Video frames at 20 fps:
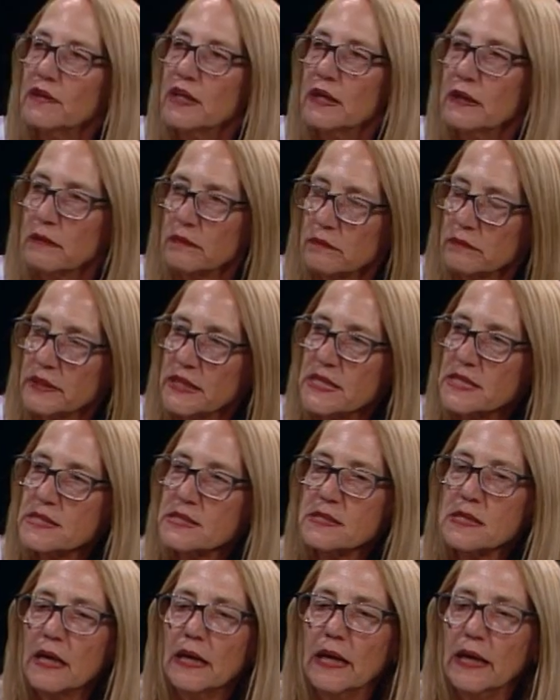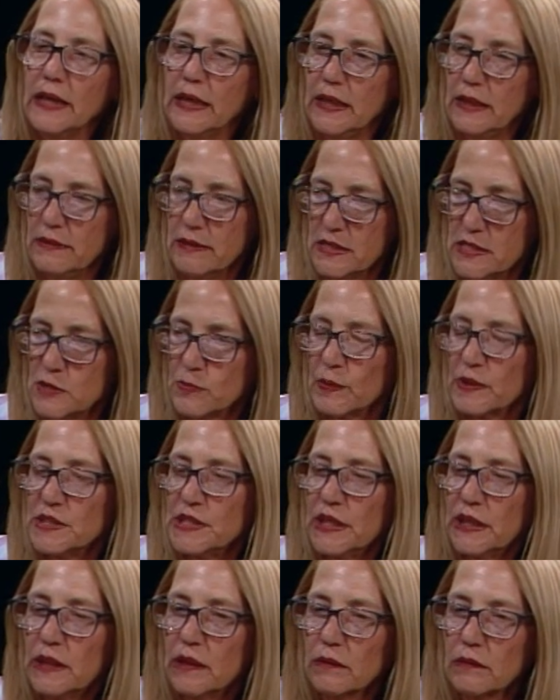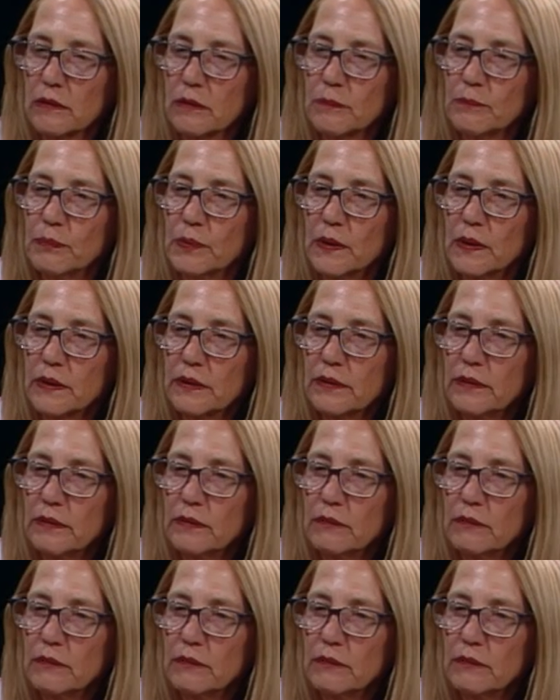the illness. In this particular book,